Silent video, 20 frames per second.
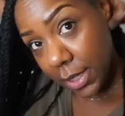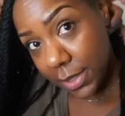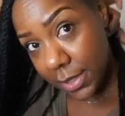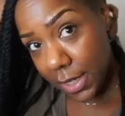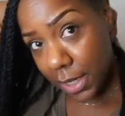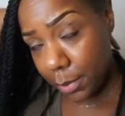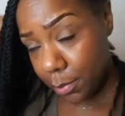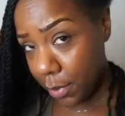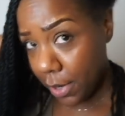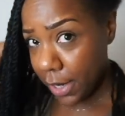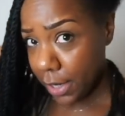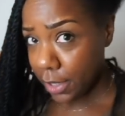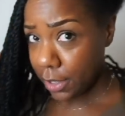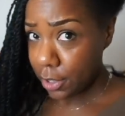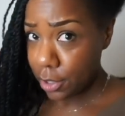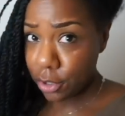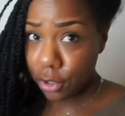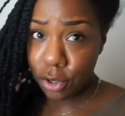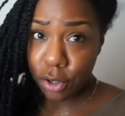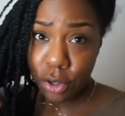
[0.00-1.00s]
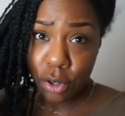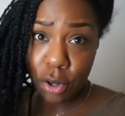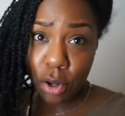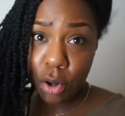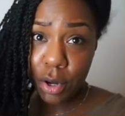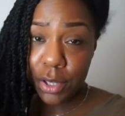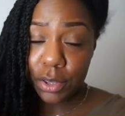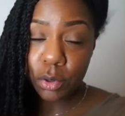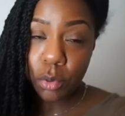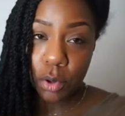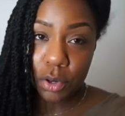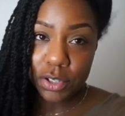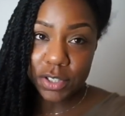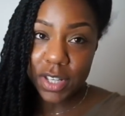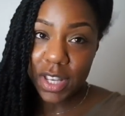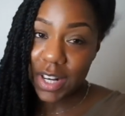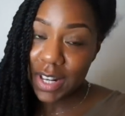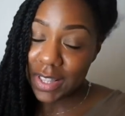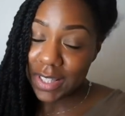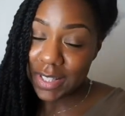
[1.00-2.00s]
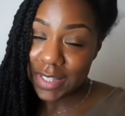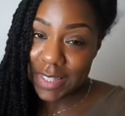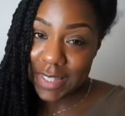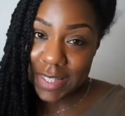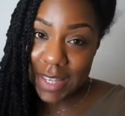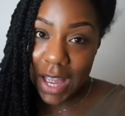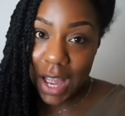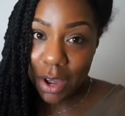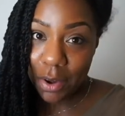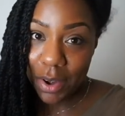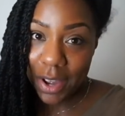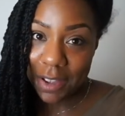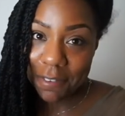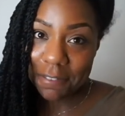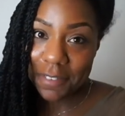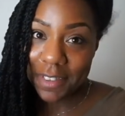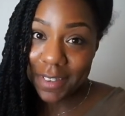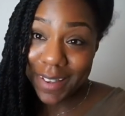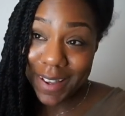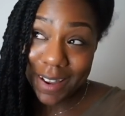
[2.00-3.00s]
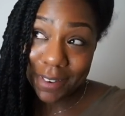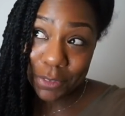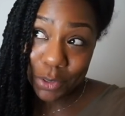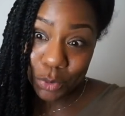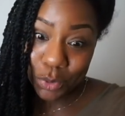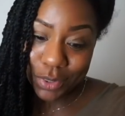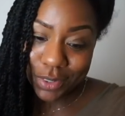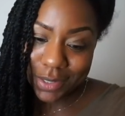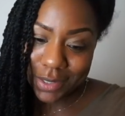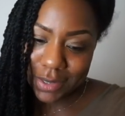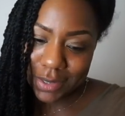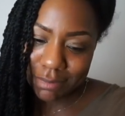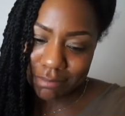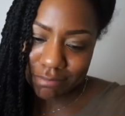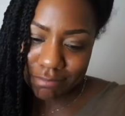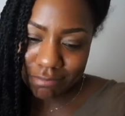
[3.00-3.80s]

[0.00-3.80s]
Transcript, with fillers: take a break, go get the orders done, and then see how I feel afterwards.